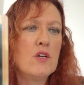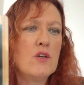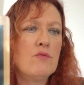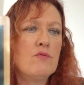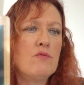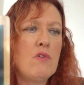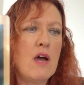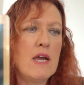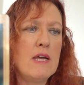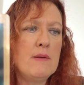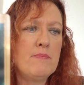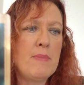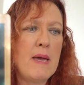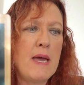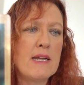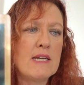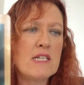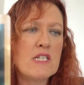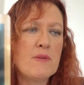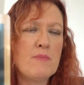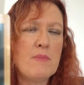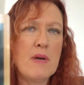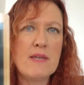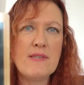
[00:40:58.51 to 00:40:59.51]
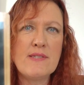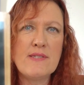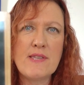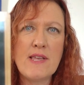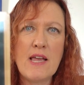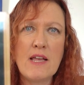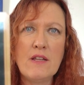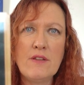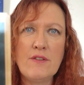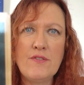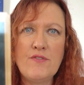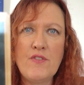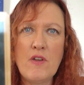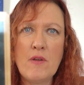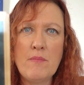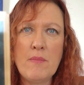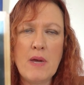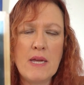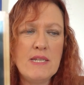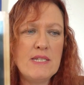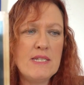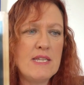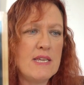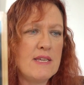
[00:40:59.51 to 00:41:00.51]
right back to myself and
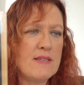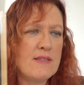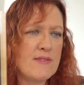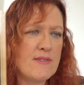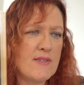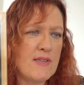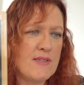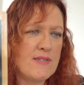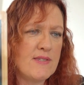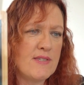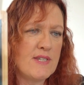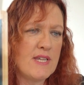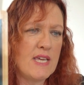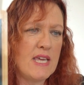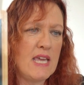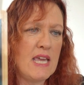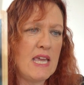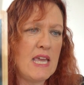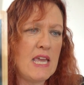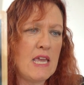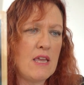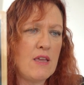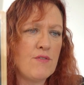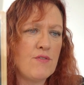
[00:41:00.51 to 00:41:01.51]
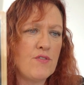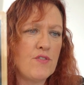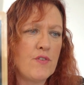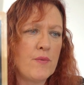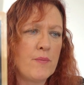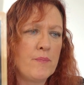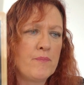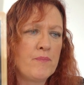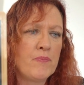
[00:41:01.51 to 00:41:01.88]
my dear sister Eve.